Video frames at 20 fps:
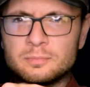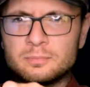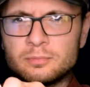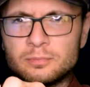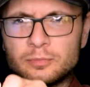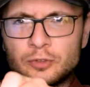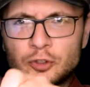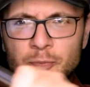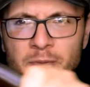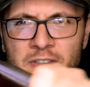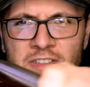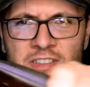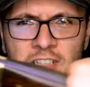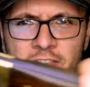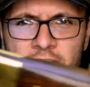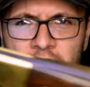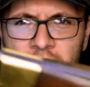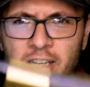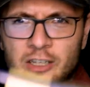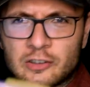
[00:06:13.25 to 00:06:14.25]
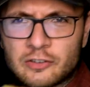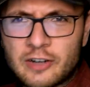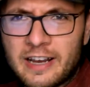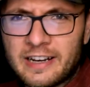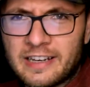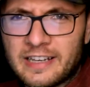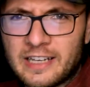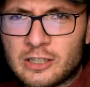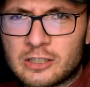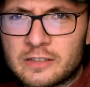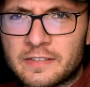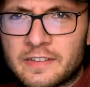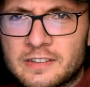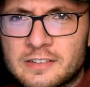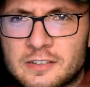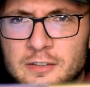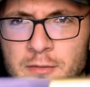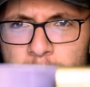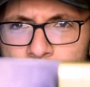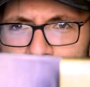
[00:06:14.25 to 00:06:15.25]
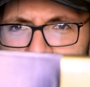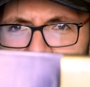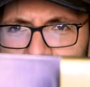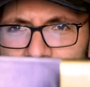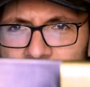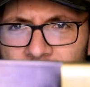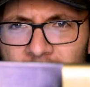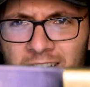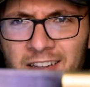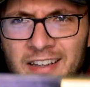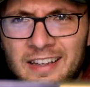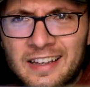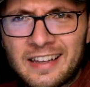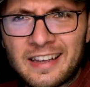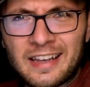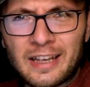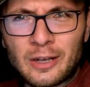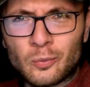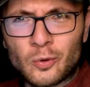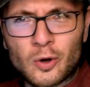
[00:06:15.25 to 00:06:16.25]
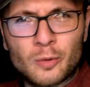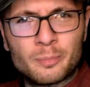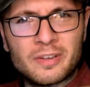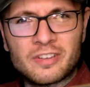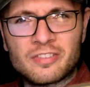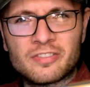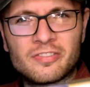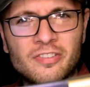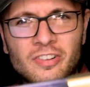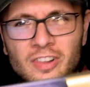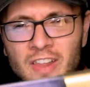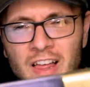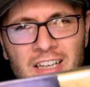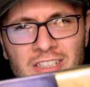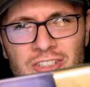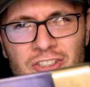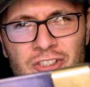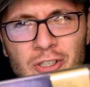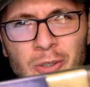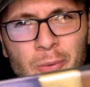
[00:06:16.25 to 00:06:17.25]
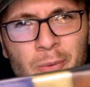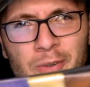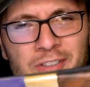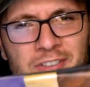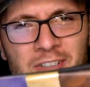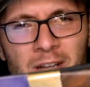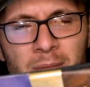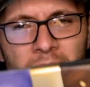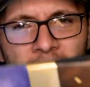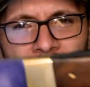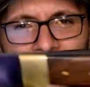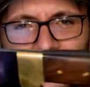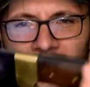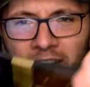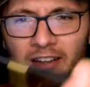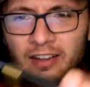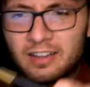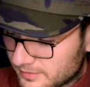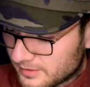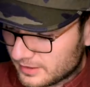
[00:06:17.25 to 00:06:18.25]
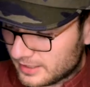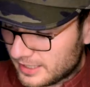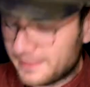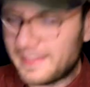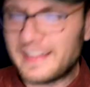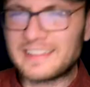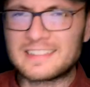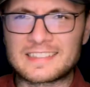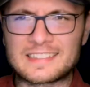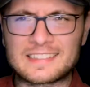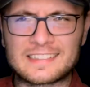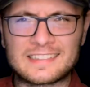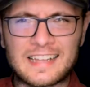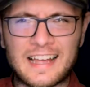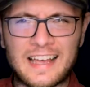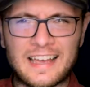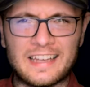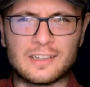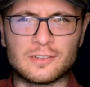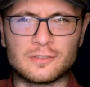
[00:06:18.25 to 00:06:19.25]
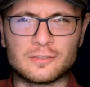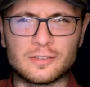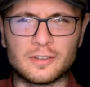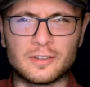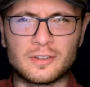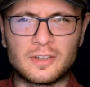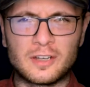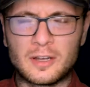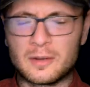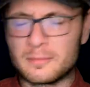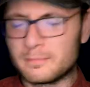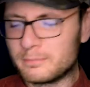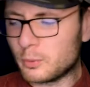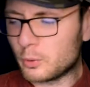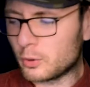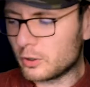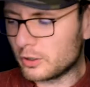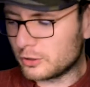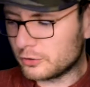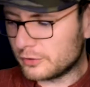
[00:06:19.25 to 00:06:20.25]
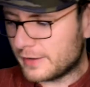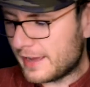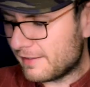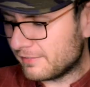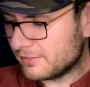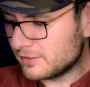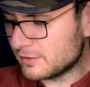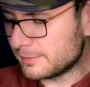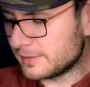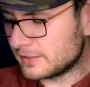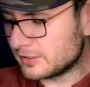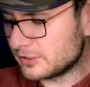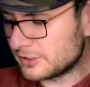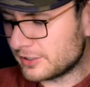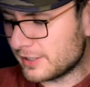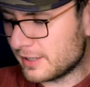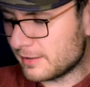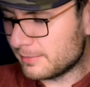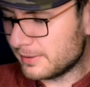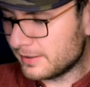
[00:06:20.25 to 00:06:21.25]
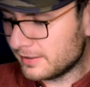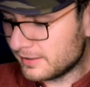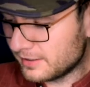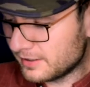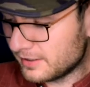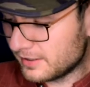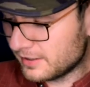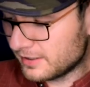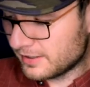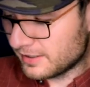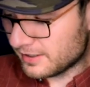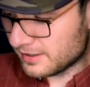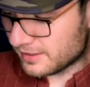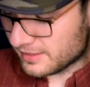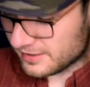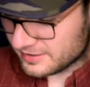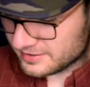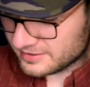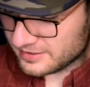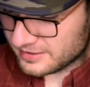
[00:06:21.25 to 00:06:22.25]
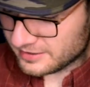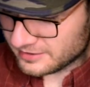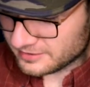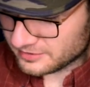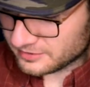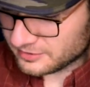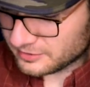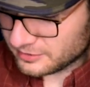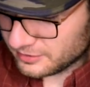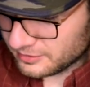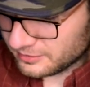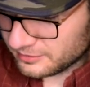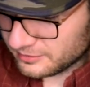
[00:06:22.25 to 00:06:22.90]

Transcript: specifically right here on the spine, it won't be flush or something. And that's a sign of poor craftsmanship. This is